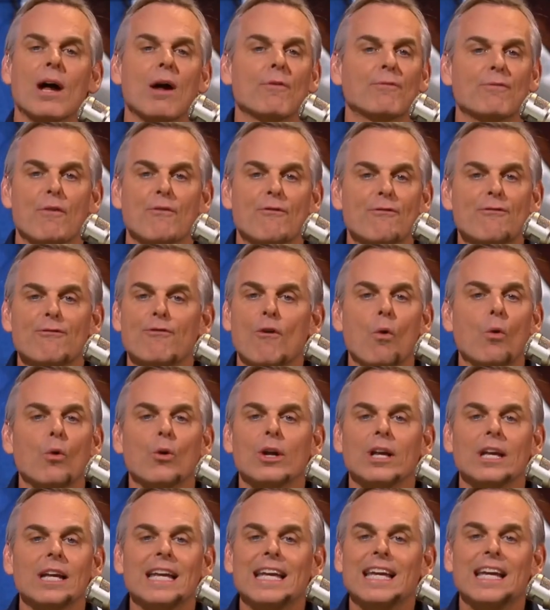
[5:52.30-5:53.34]
for
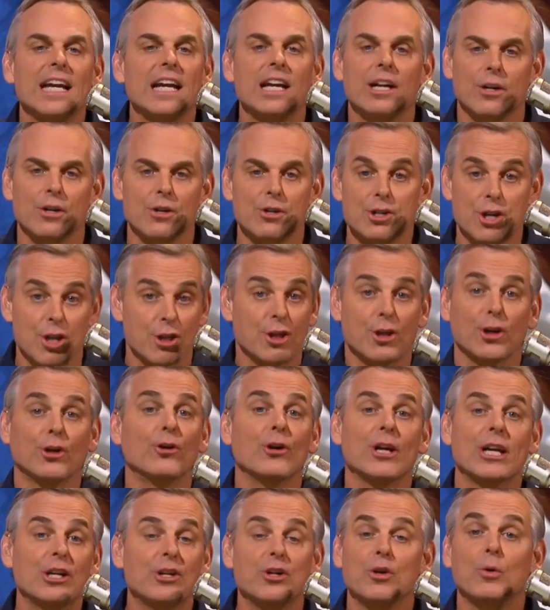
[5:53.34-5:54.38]
40 years,
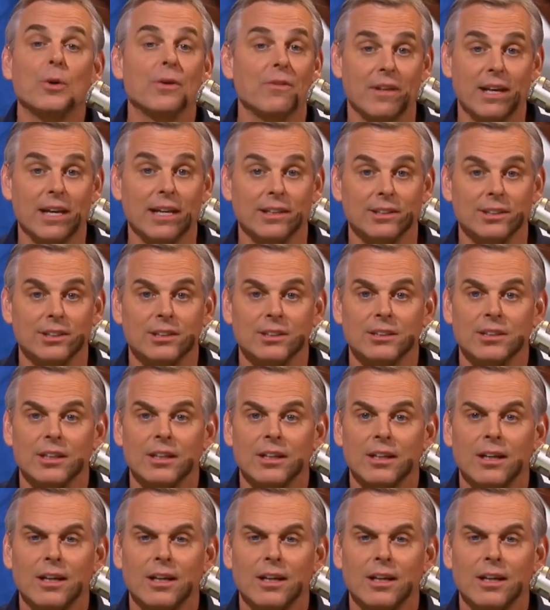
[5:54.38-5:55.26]
30 doing this.